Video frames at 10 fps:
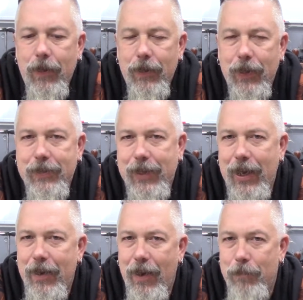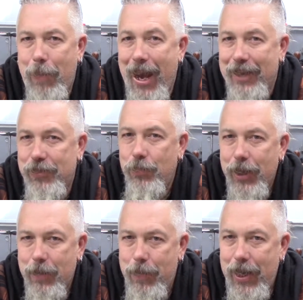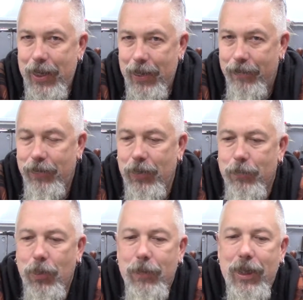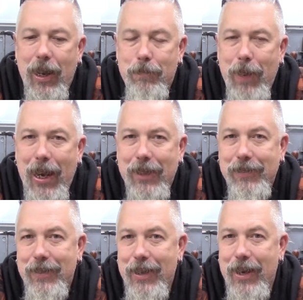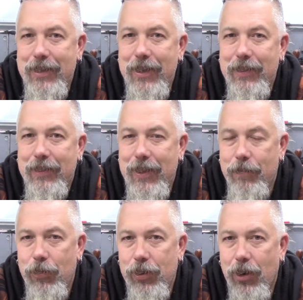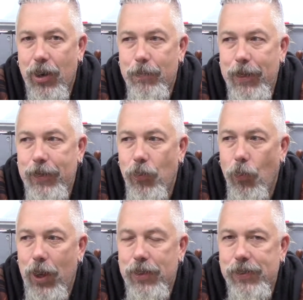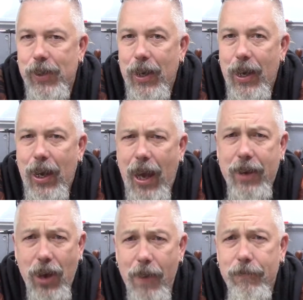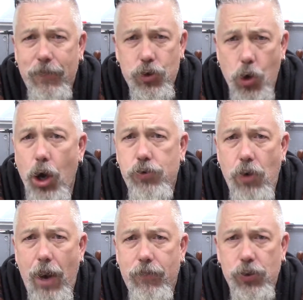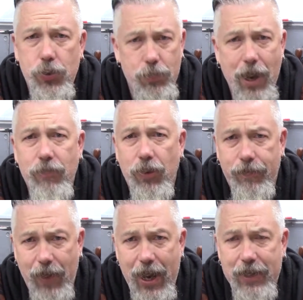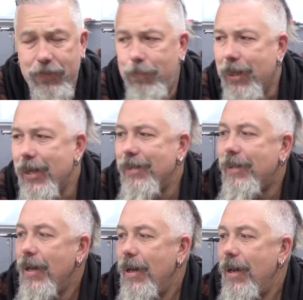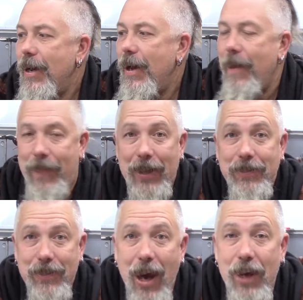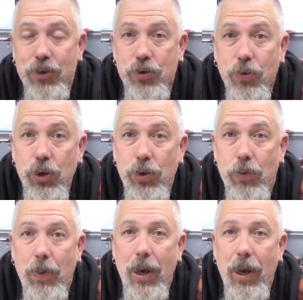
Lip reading: Let's get past Wikipedia for a moment and past the idea that the M1 carbine was a gun for truck drivers who never fight, because that's not true.